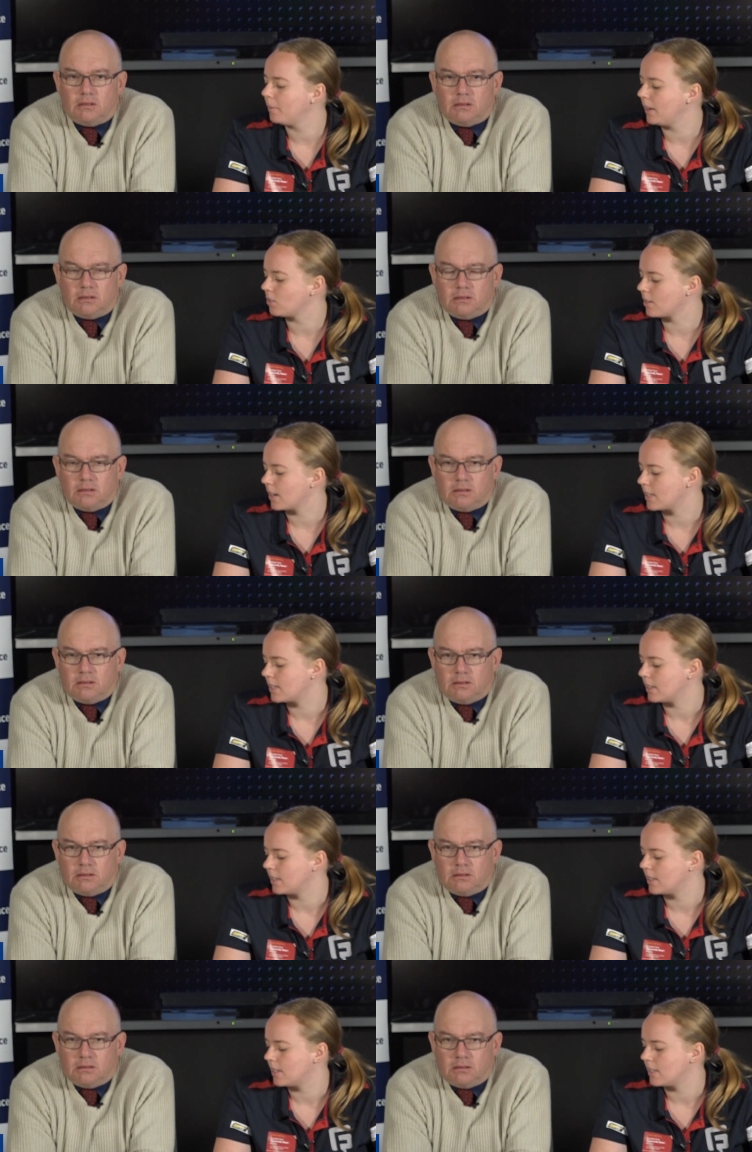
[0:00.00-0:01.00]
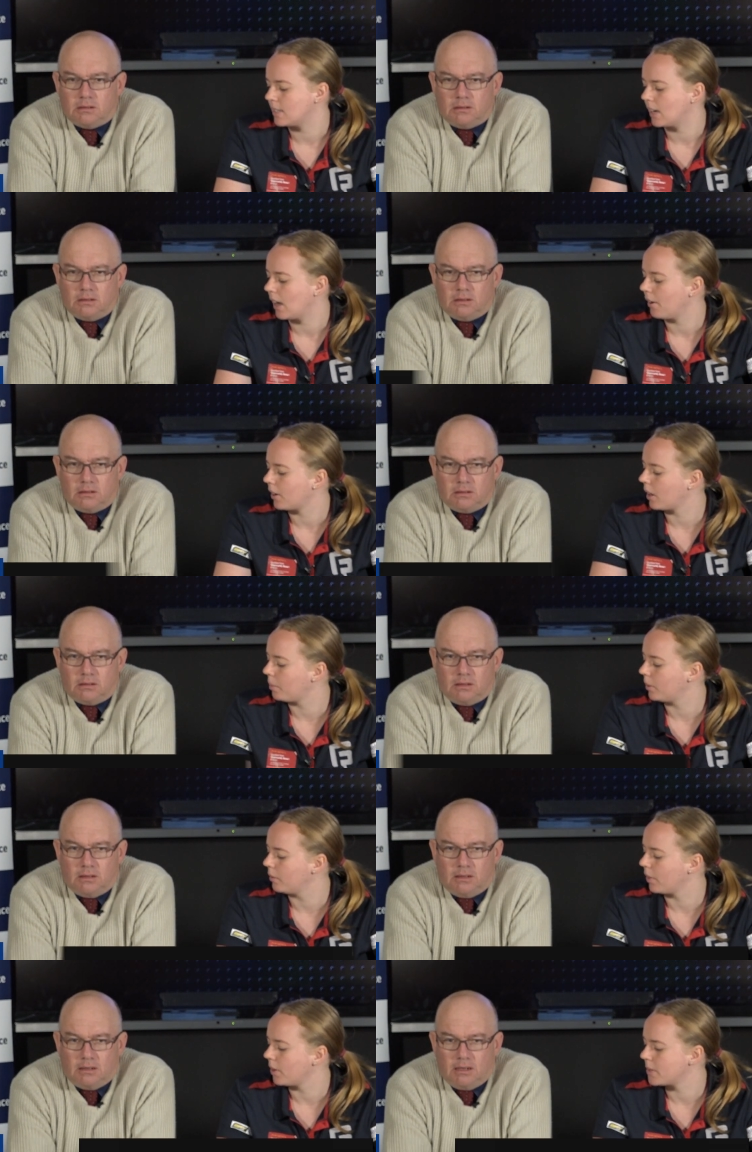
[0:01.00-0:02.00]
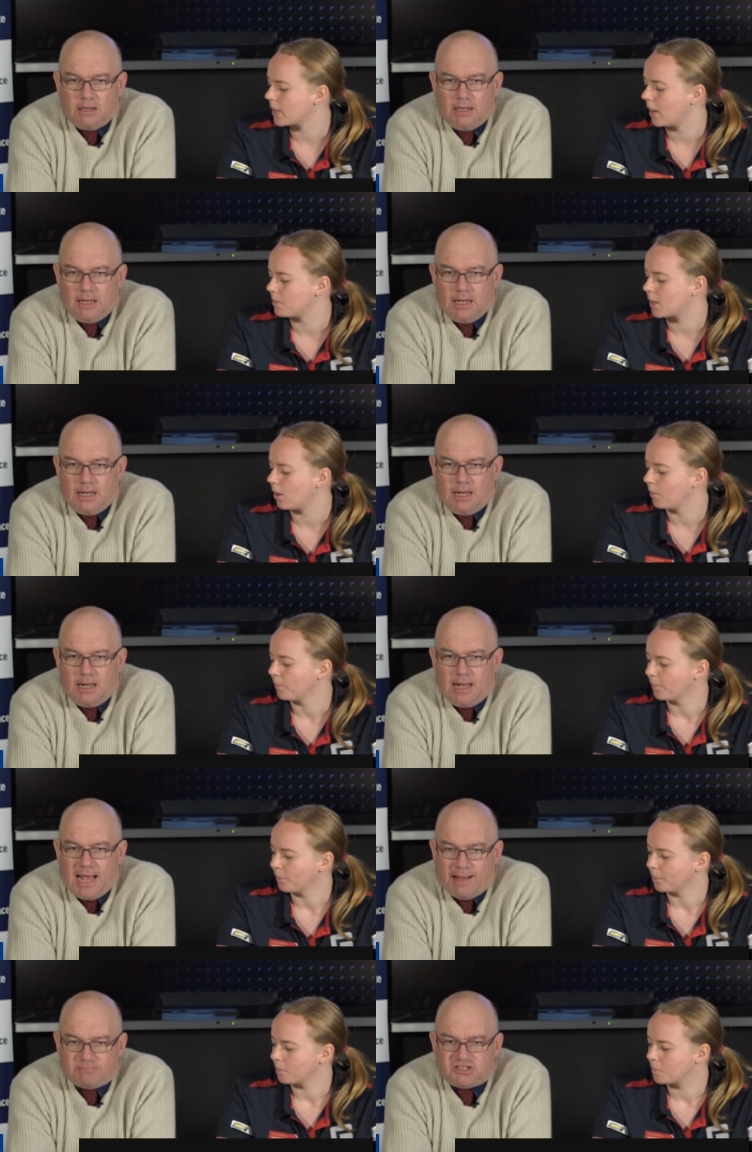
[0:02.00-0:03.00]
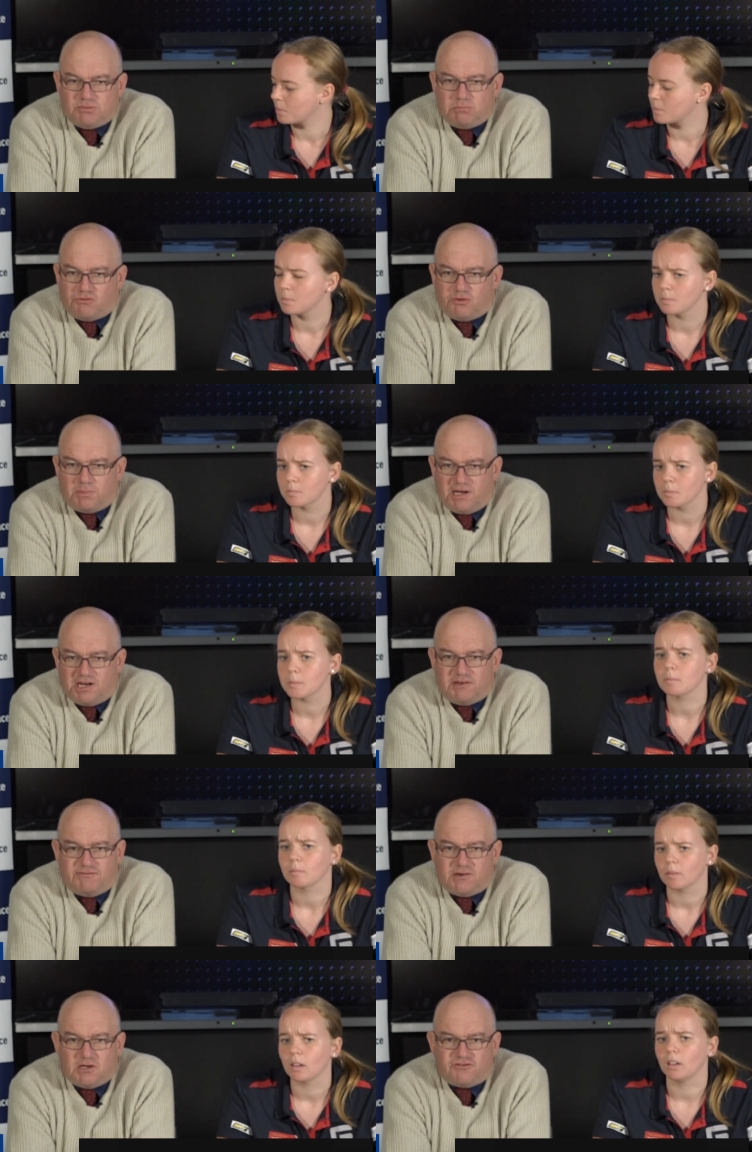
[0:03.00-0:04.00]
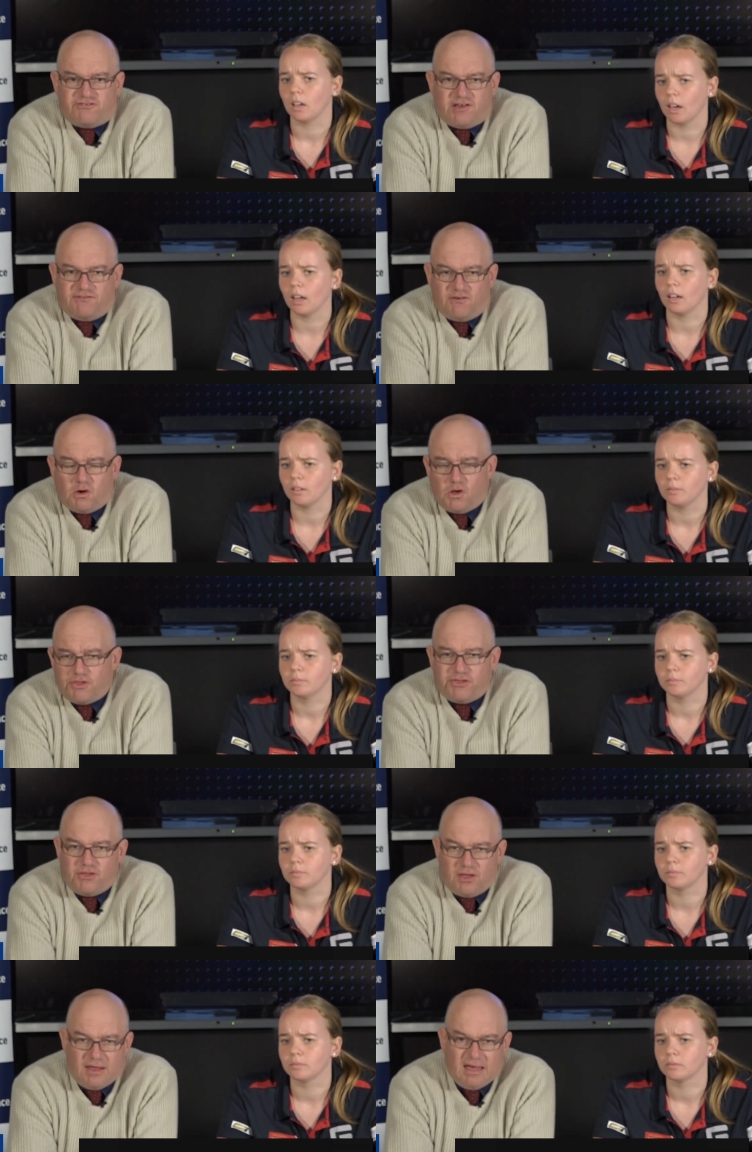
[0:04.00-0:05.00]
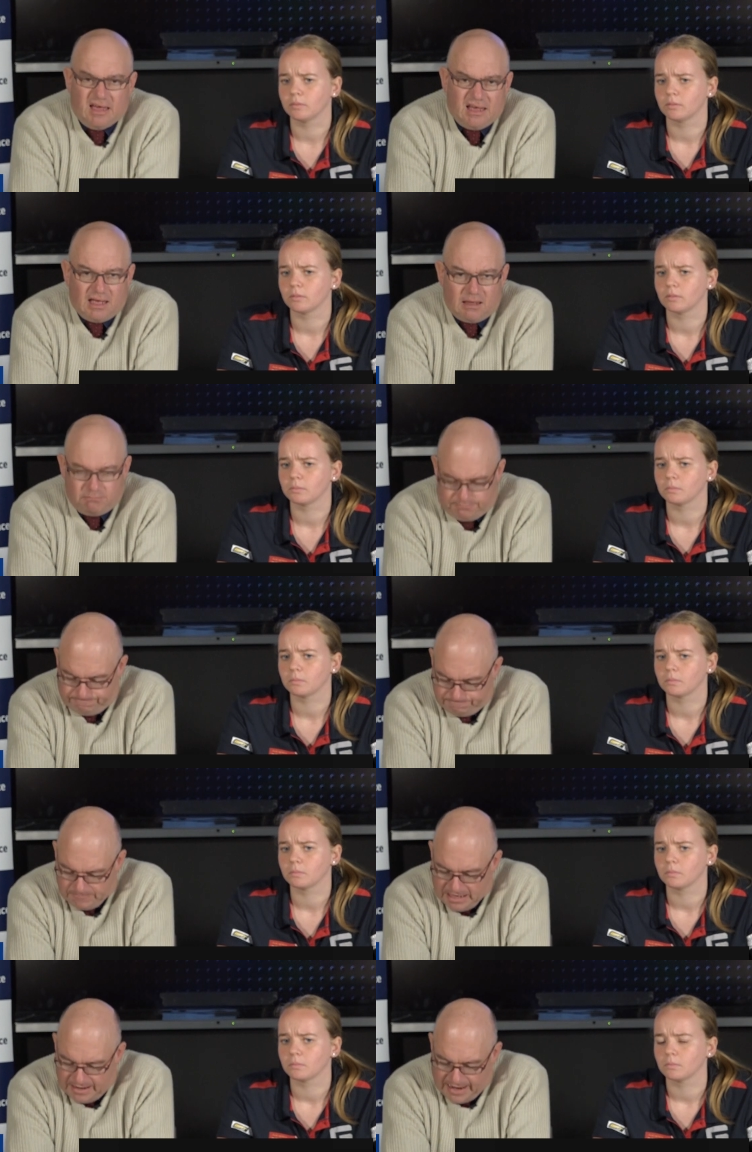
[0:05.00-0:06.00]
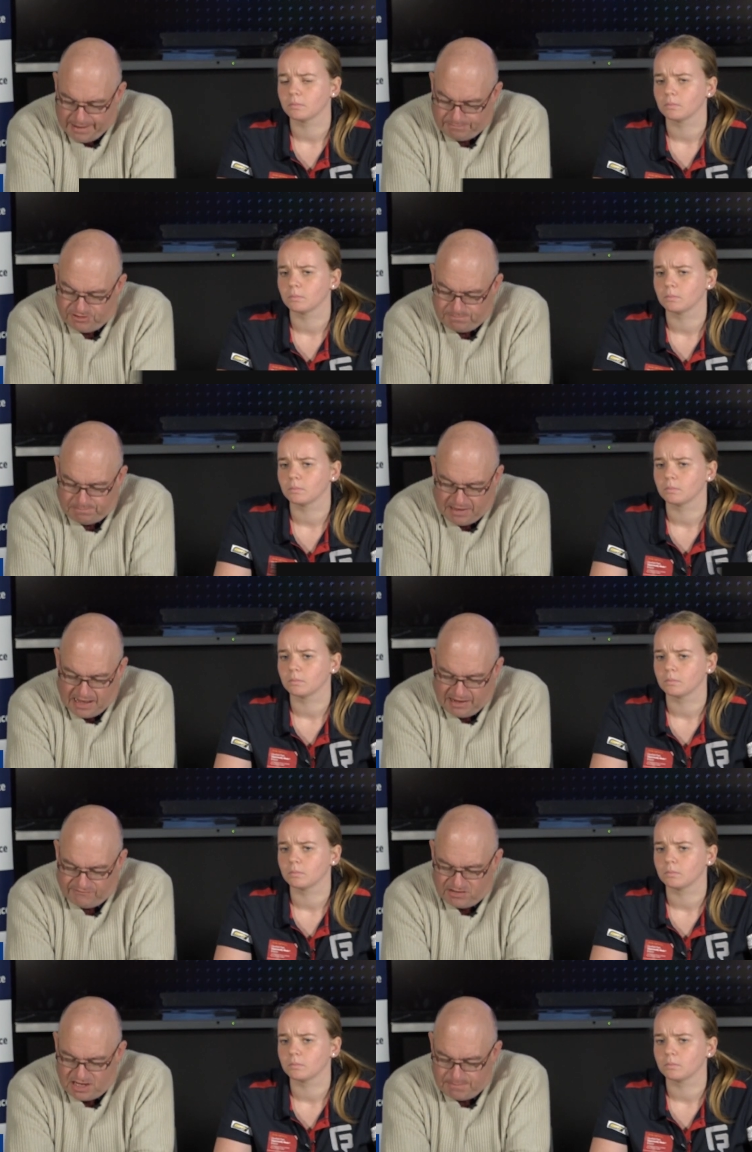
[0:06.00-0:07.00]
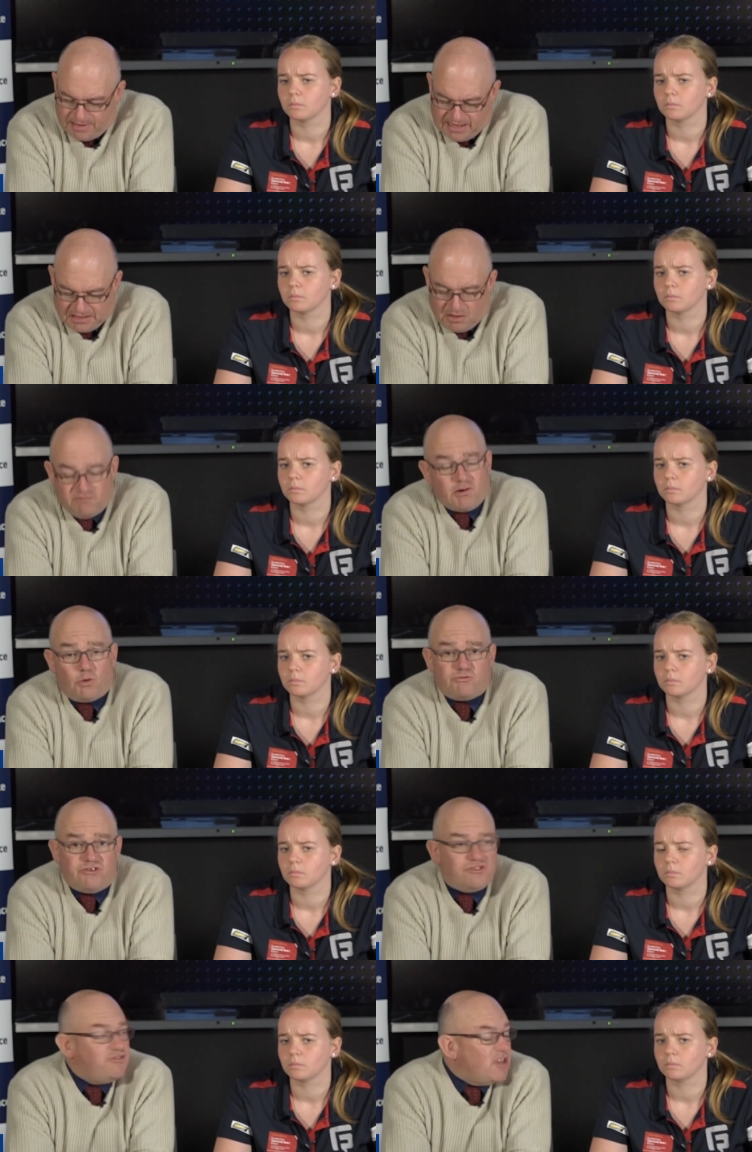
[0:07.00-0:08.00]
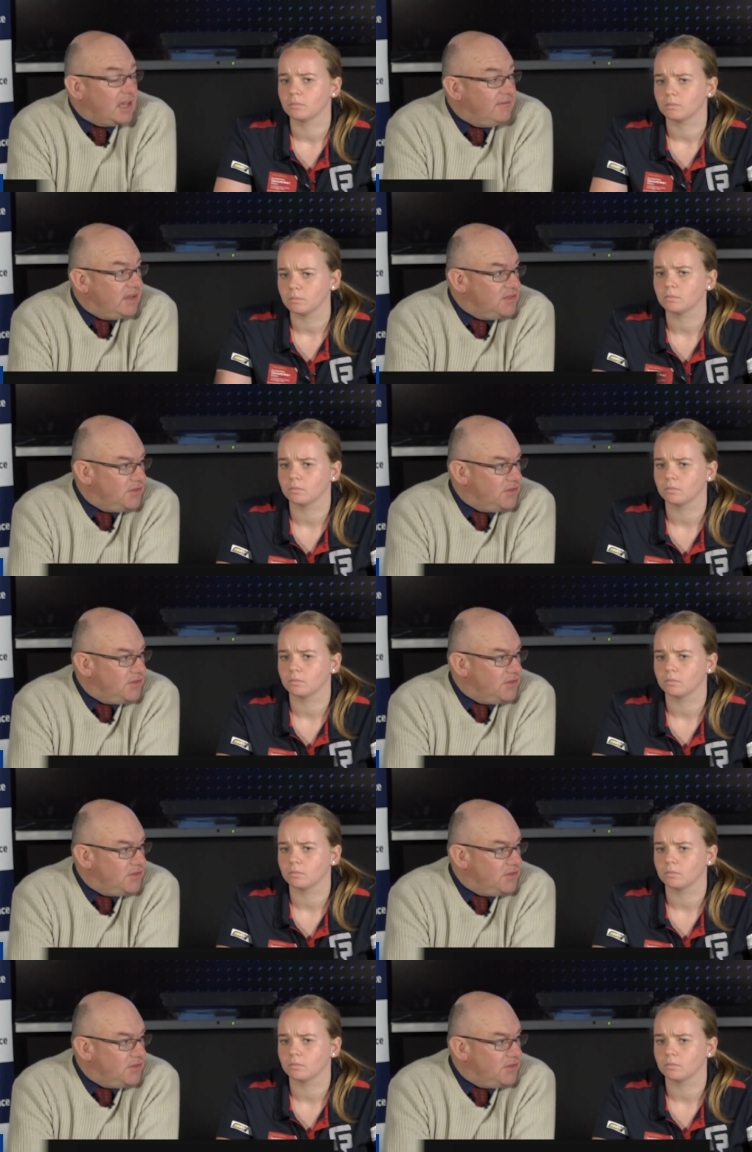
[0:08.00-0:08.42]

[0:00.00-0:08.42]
Speaker 1: be interesting to see how a couple of those games go.
Speaker 2: Hampton Murrumbeena, first yeah. v fourth. Um, Hampton Park v Parkdale Vultures, second v